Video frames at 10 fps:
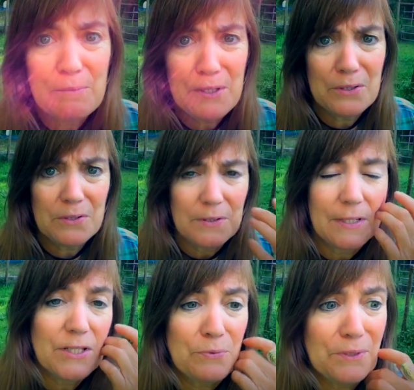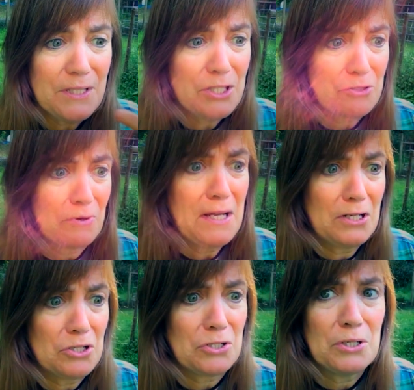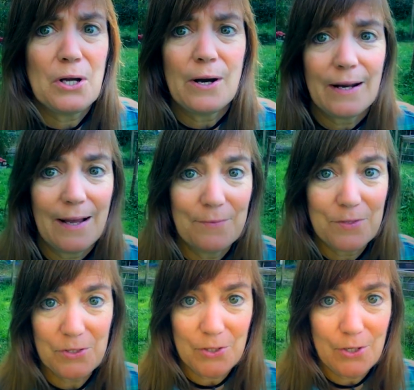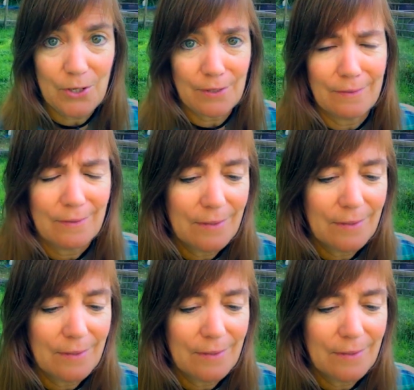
meal, it's really strange to not have dessert.